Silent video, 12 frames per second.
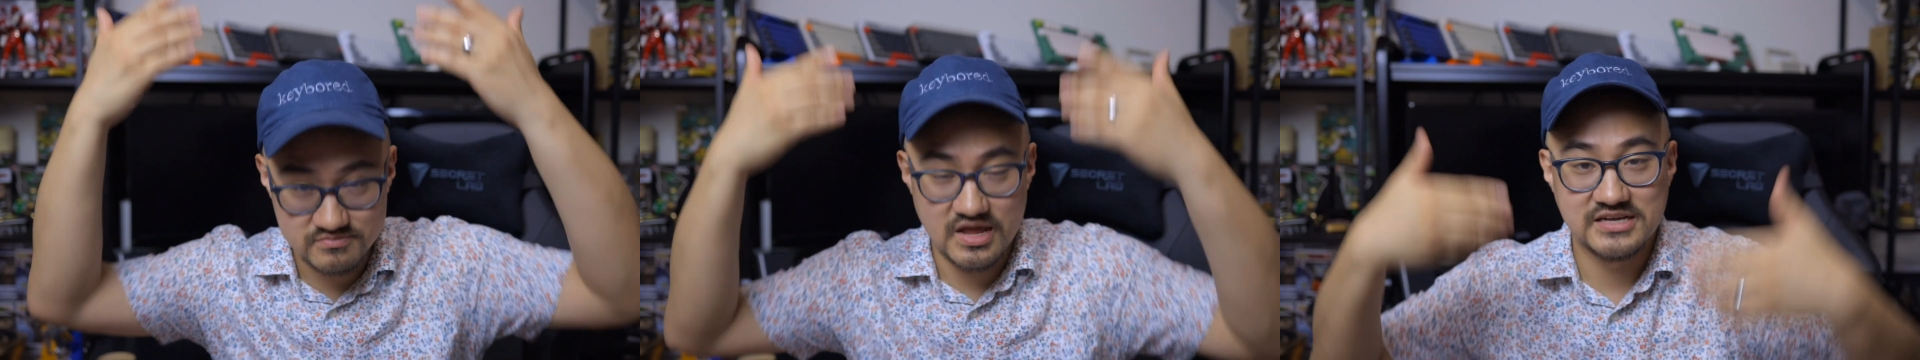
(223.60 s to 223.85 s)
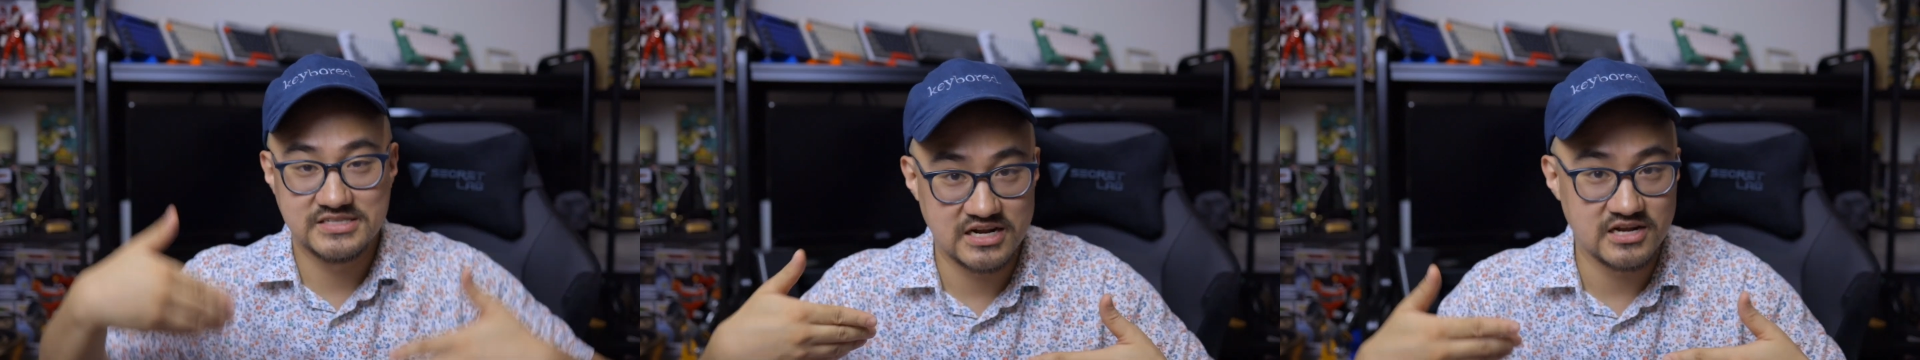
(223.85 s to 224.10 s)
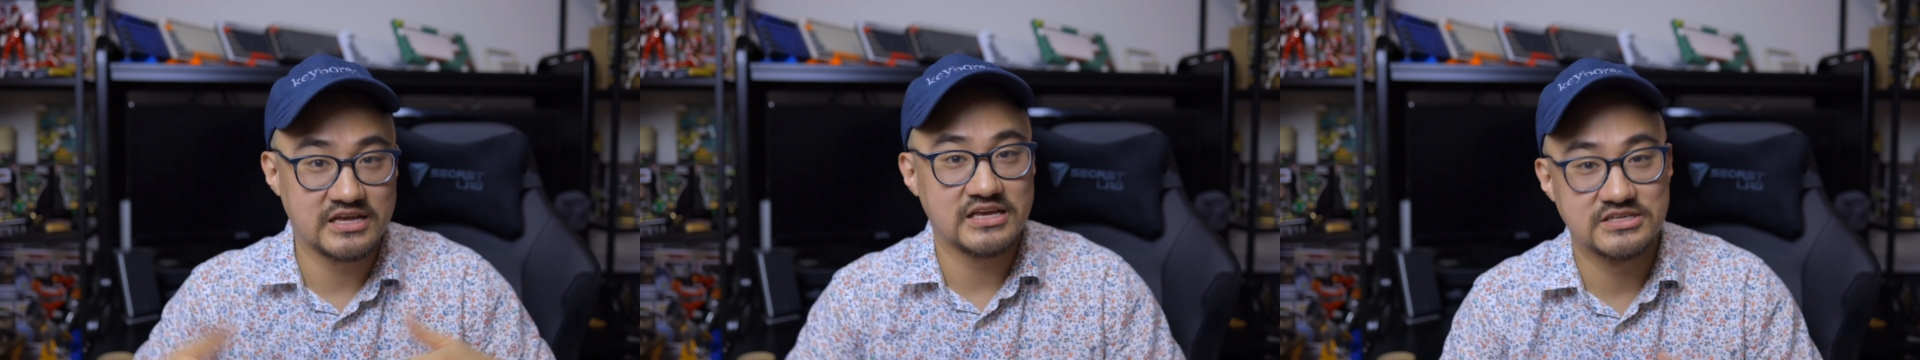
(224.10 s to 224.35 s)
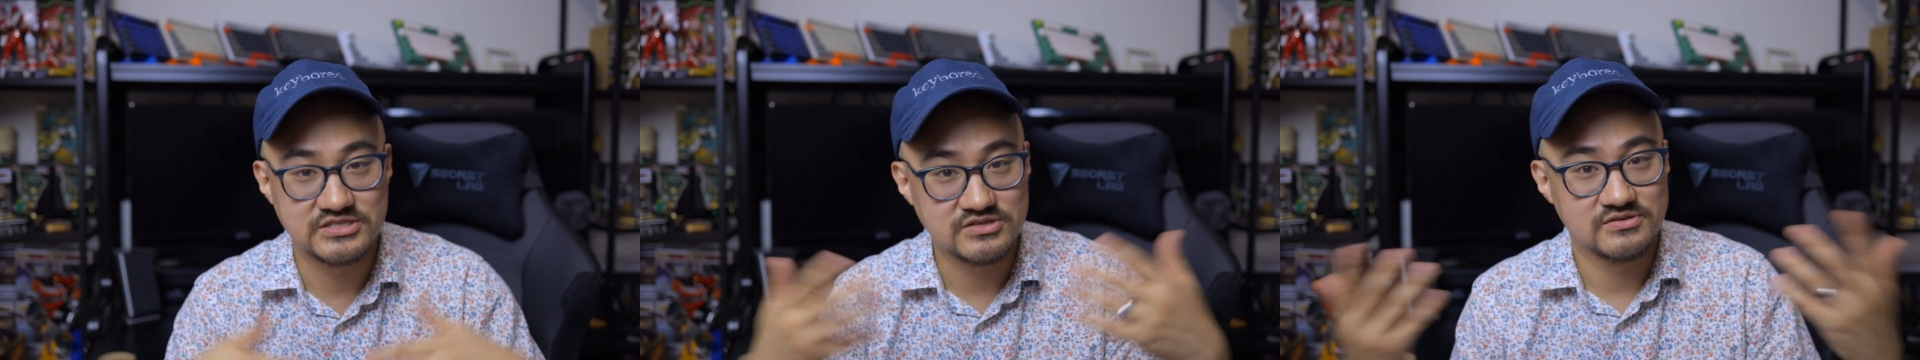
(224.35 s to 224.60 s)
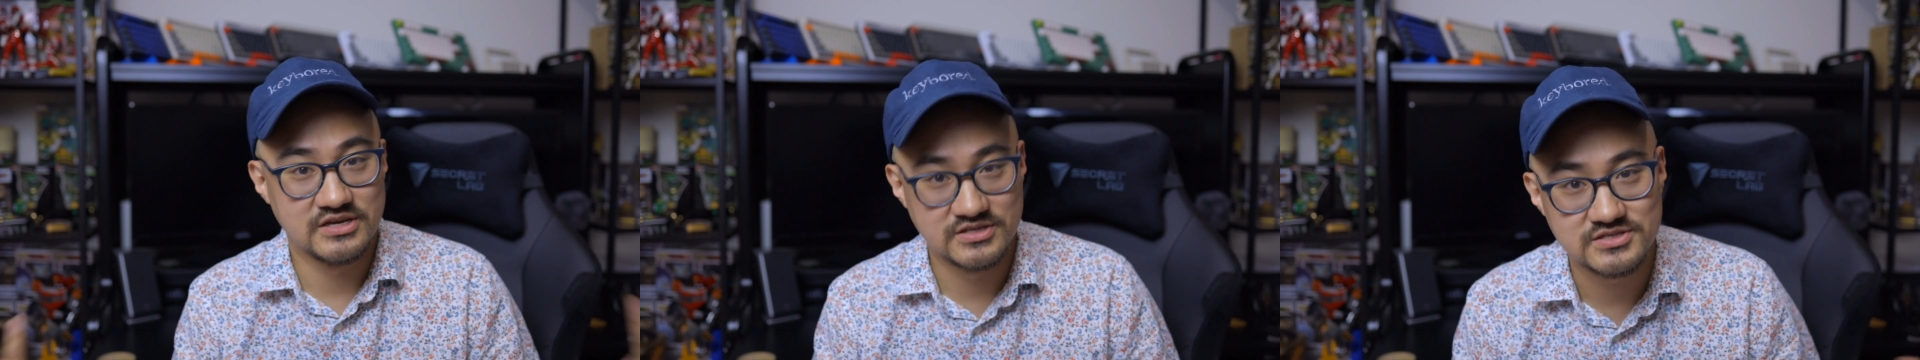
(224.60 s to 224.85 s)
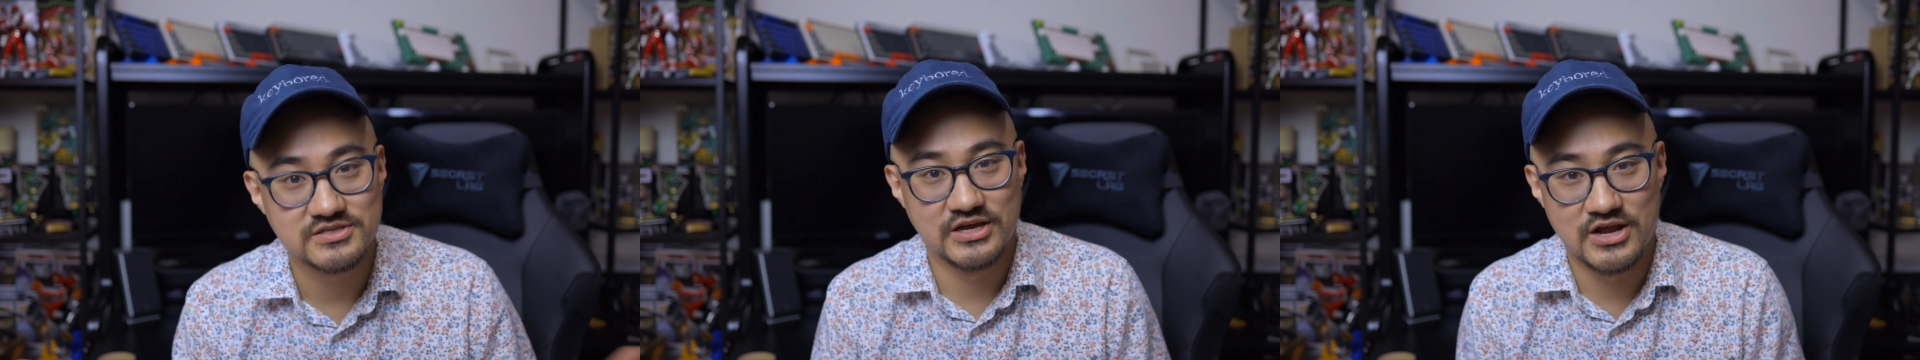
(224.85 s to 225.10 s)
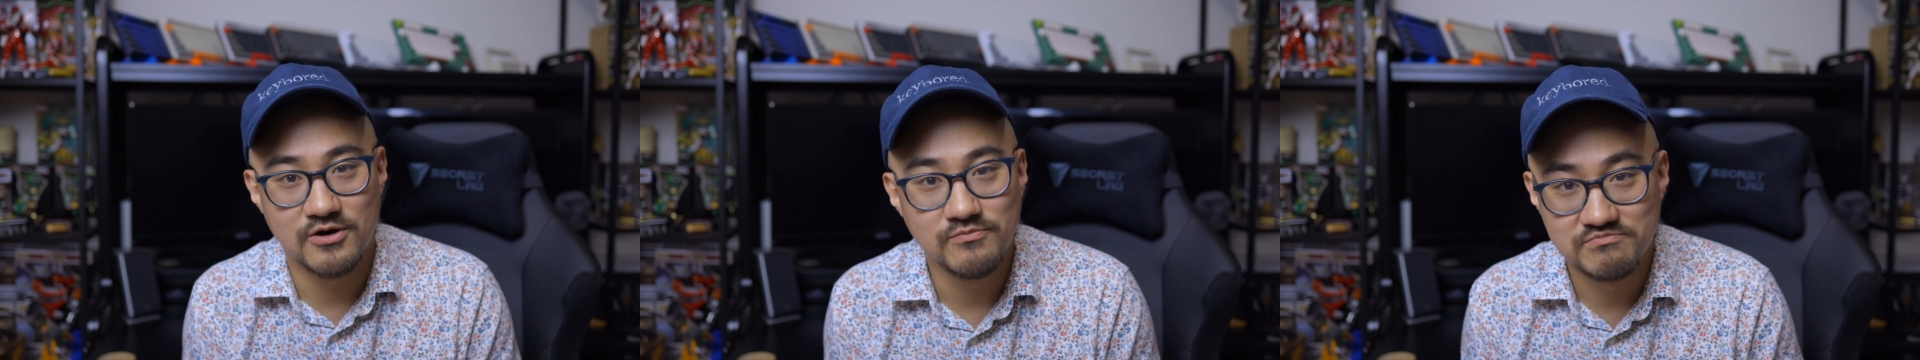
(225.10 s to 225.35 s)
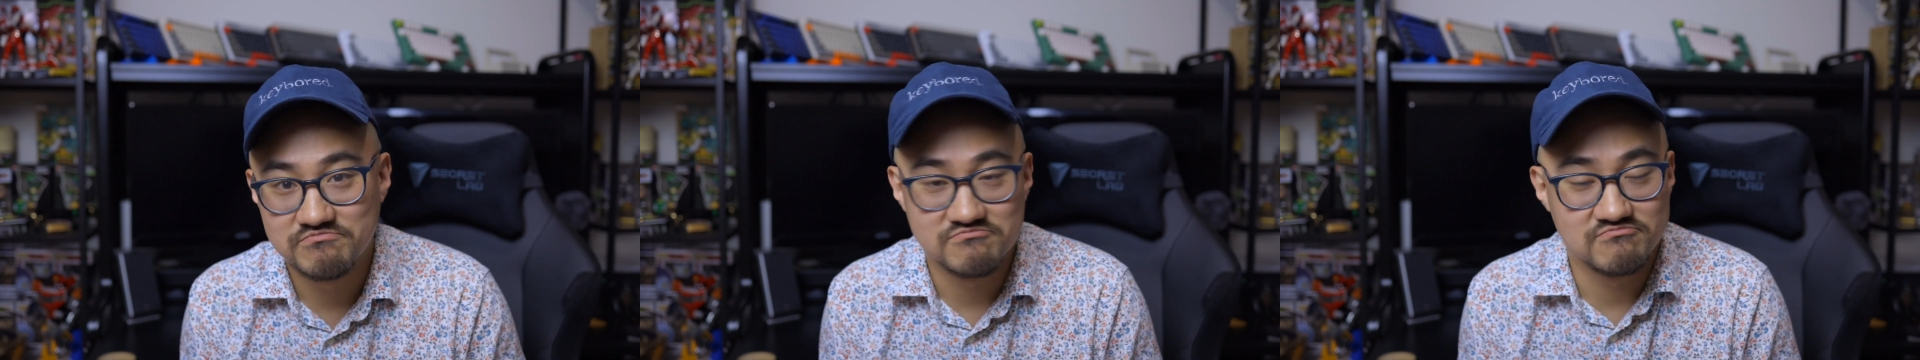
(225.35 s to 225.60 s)
identity is, you know,
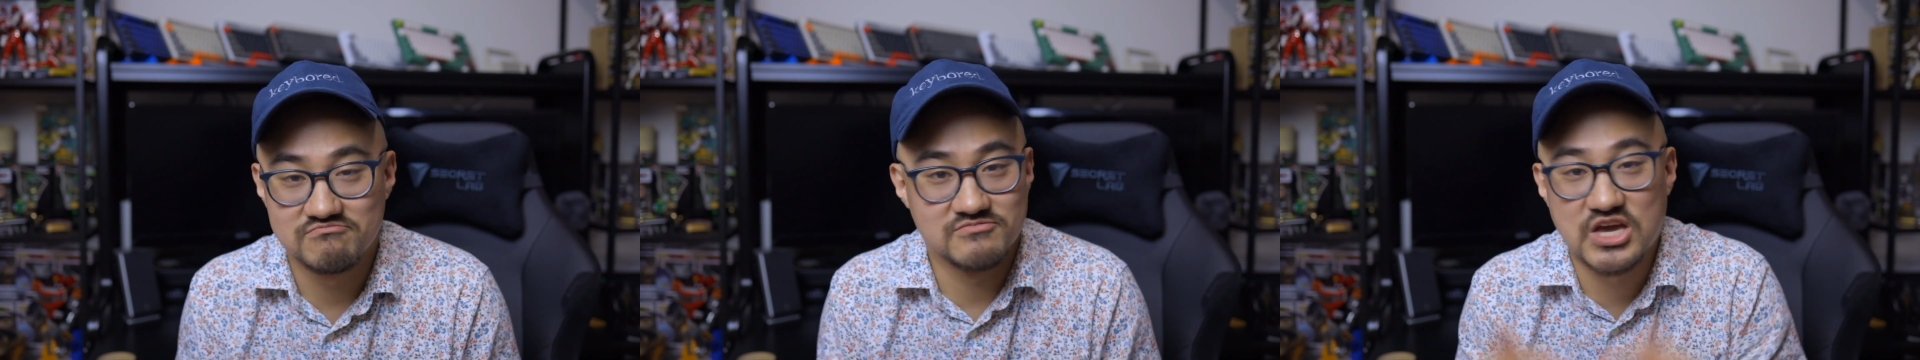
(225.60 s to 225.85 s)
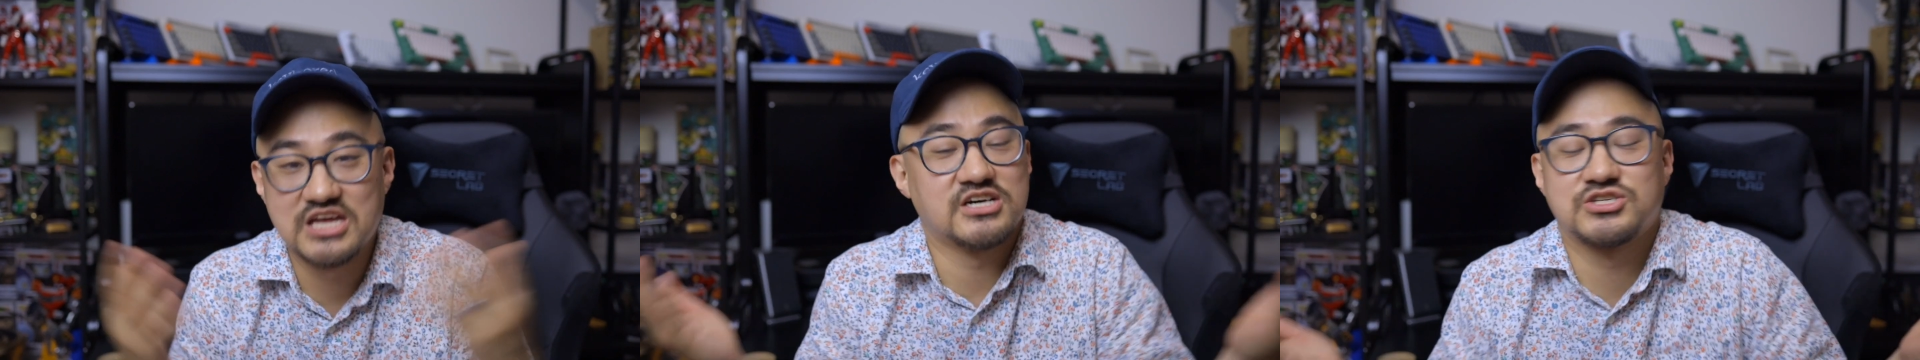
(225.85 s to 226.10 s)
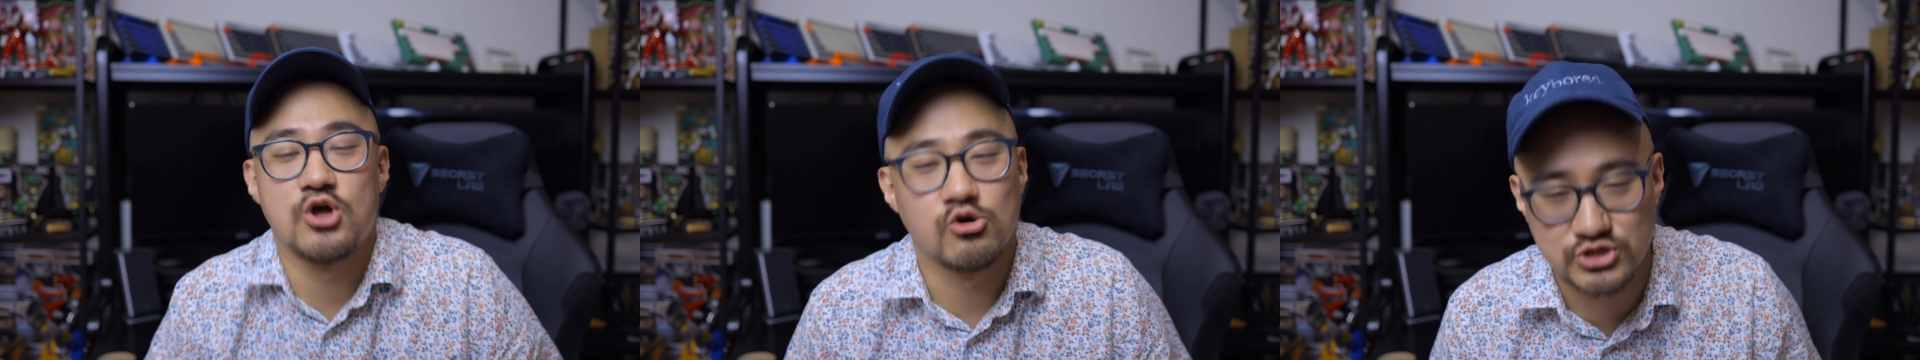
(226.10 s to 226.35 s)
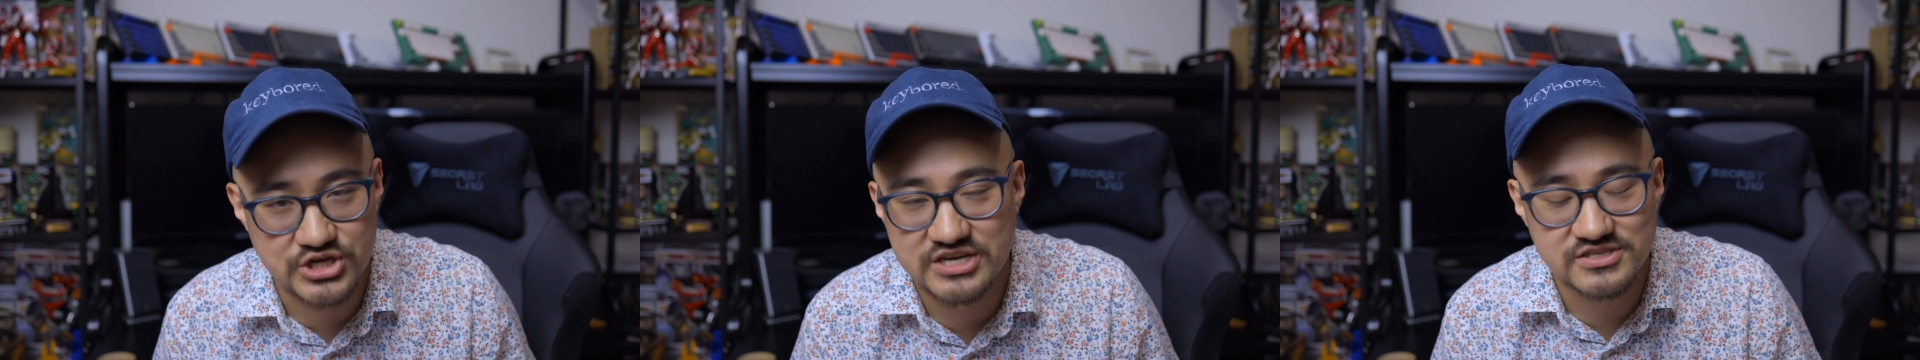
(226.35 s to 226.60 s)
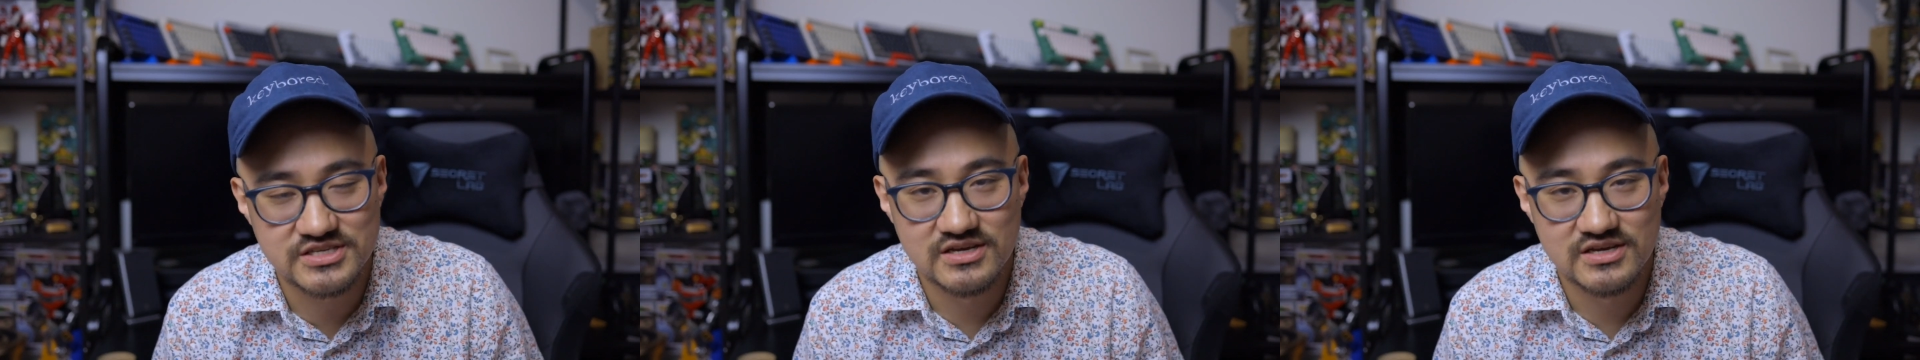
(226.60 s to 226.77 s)
he doesn't know who she is.